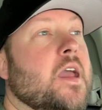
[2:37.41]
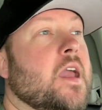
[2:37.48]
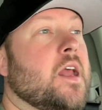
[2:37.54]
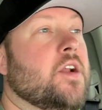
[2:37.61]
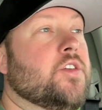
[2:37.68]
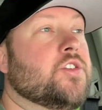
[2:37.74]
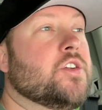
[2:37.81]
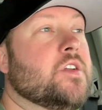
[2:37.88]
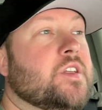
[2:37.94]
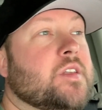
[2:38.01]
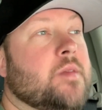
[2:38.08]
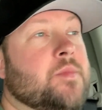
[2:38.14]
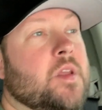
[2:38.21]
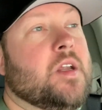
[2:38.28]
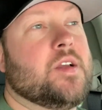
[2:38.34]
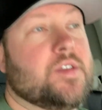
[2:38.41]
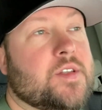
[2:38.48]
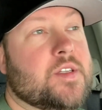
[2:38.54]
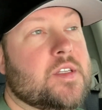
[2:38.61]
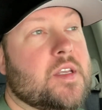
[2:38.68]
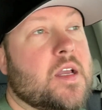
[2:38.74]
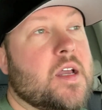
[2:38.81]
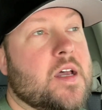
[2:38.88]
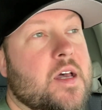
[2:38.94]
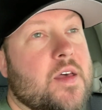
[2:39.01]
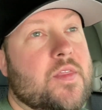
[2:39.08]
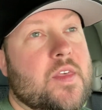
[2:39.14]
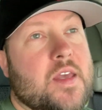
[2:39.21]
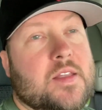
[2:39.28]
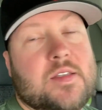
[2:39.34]
and I'll show you something else
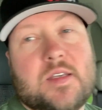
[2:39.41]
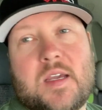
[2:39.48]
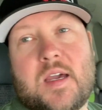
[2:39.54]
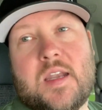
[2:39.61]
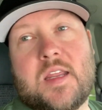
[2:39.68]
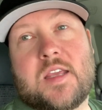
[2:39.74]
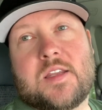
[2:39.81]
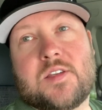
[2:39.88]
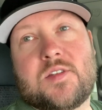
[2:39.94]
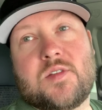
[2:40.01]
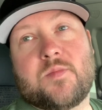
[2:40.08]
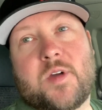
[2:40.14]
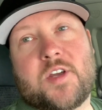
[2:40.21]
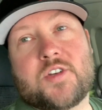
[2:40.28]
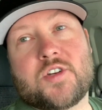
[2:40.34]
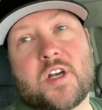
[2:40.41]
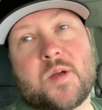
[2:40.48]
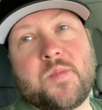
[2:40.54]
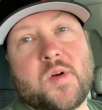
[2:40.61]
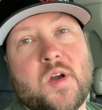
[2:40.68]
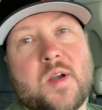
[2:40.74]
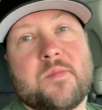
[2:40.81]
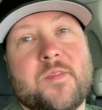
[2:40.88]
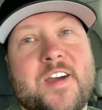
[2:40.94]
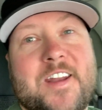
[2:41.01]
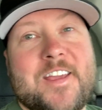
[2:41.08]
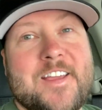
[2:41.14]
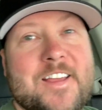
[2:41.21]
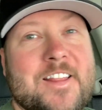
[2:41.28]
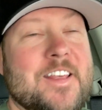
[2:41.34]
that's cut into my truck part
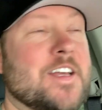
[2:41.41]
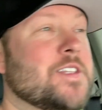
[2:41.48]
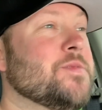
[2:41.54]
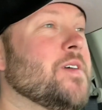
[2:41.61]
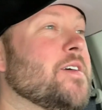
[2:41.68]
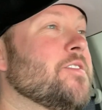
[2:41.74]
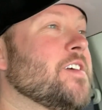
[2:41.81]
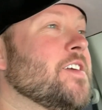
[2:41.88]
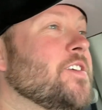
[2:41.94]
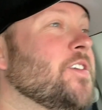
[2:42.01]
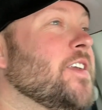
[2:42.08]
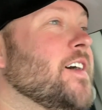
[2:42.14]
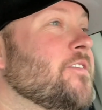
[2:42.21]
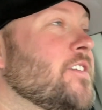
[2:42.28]
money. That's why we're going to hold off